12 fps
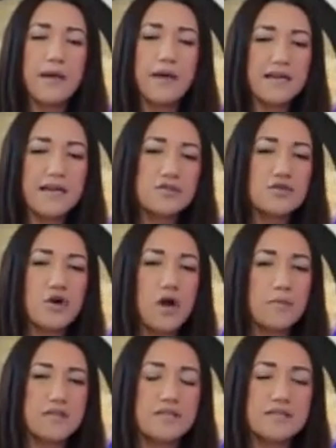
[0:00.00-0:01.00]
Past
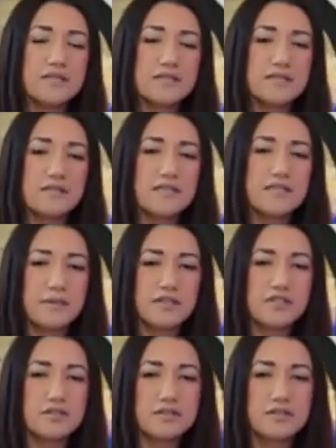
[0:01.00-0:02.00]
traumas,
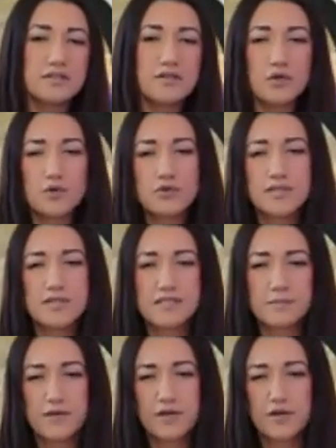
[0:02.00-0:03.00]
especially those
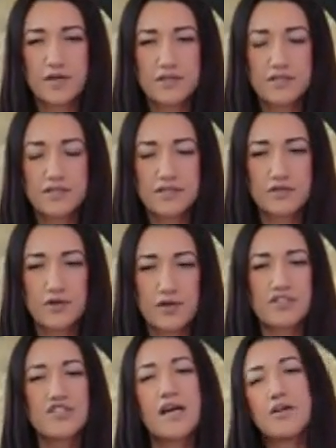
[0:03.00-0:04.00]
experienced
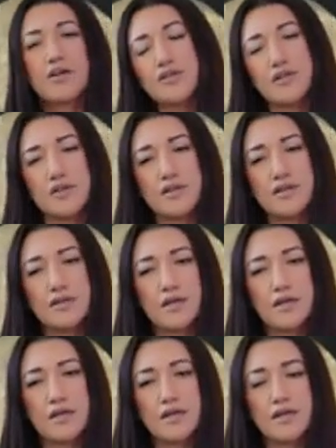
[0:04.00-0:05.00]
during childhood,
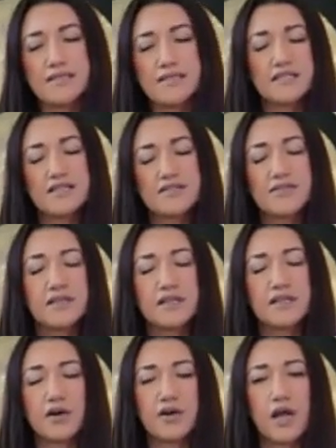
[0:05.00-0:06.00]

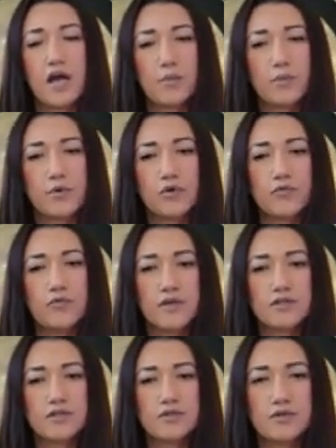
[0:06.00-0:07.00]
scientifically are now
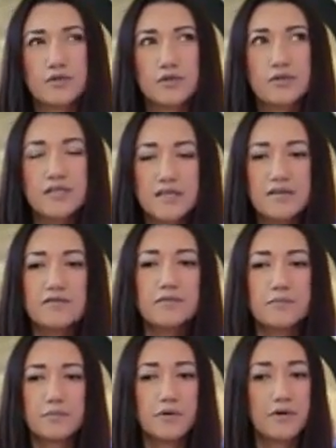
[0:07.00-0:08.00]
proven to leave
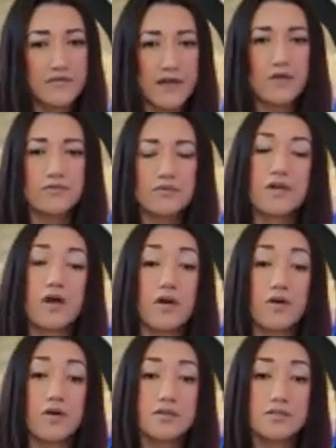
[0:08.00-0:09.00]
profound
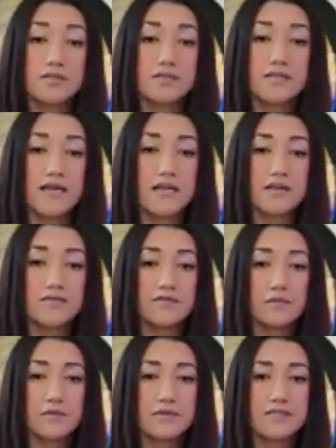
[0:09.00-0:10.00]
scars that
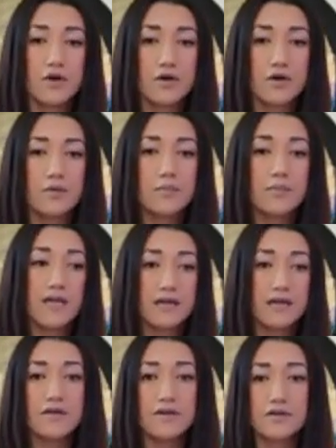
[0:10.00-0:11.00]
influence our
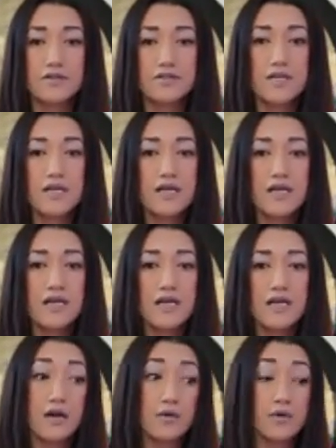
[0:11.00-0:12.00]
behaviors
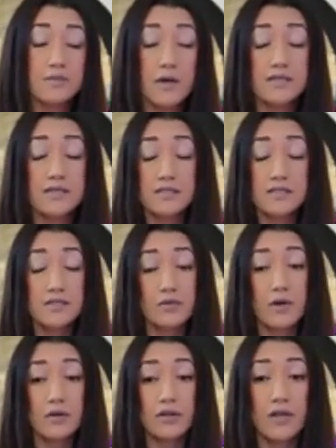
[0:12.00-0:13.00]
and responses
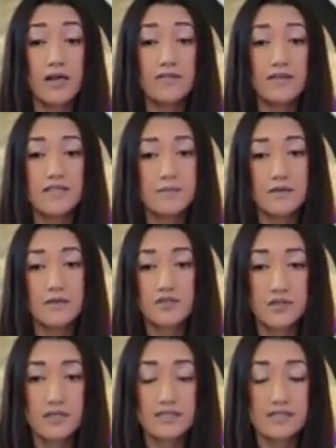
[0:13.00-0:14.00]
throughout life, and
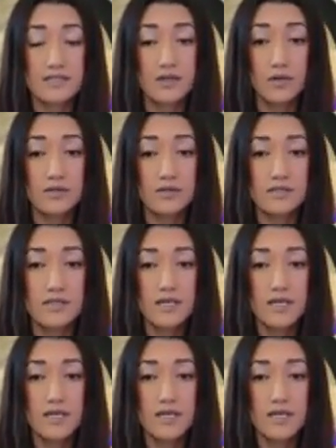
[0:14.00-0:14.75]
especially as adults.